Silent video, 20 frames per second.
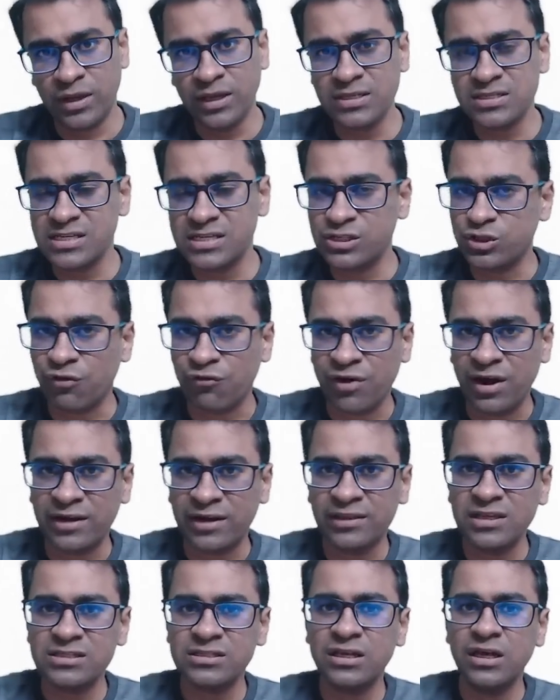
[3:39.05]
Since you have read
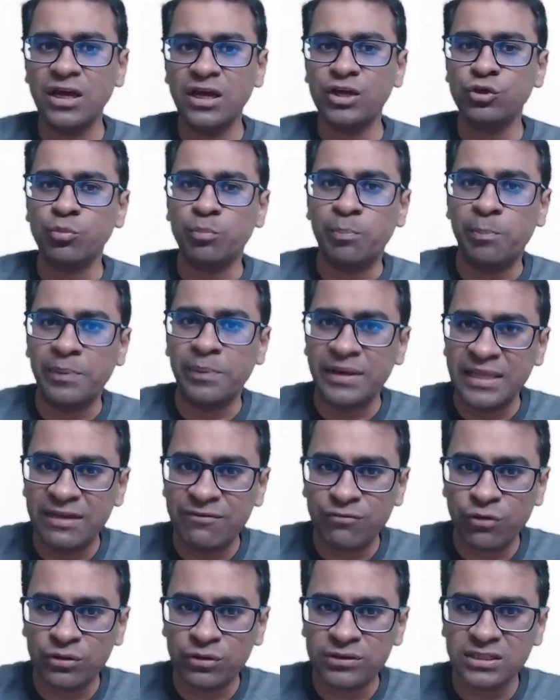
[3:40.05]
this, you believed
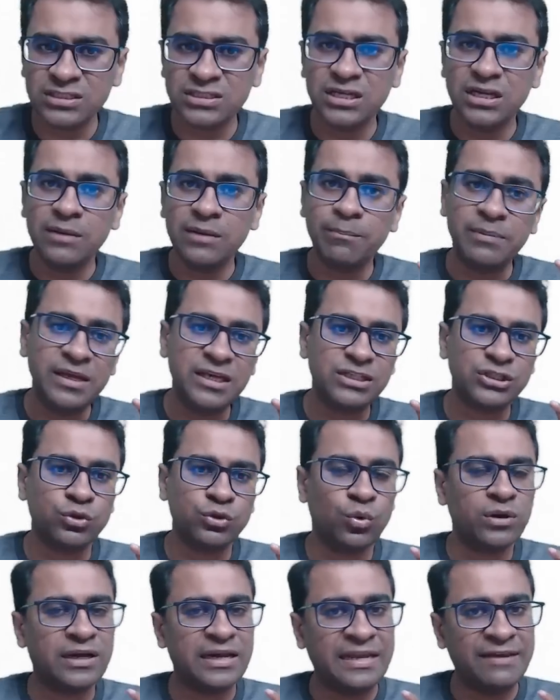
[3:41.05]
on this, please
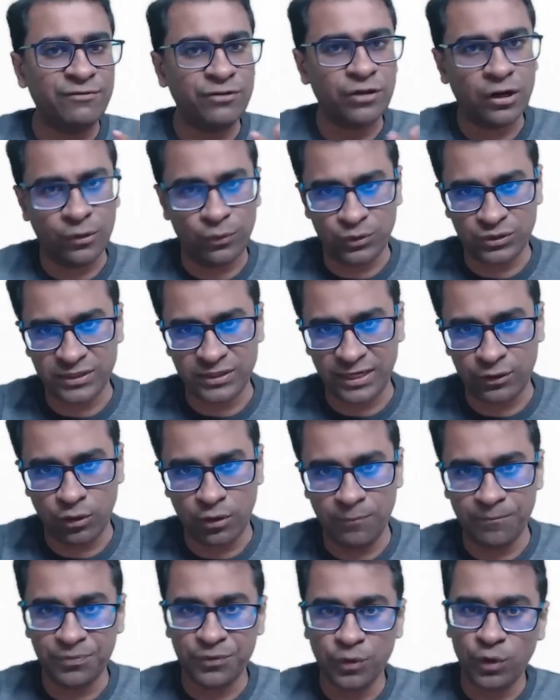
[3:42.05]
don't leave your notes at all,
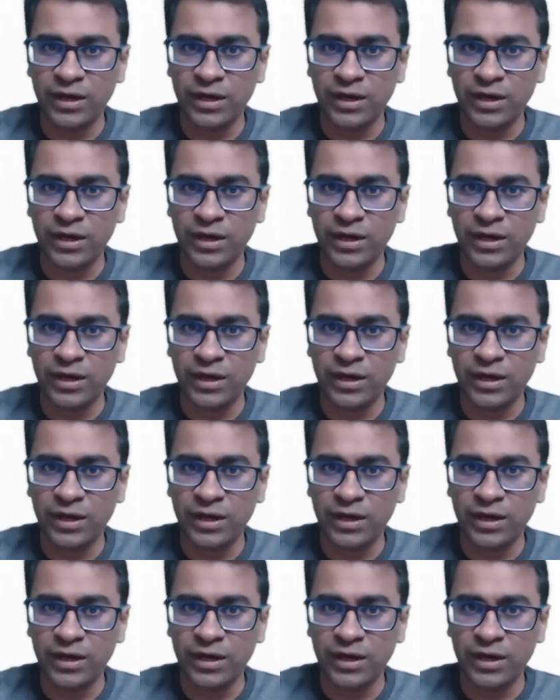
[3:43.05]
okay?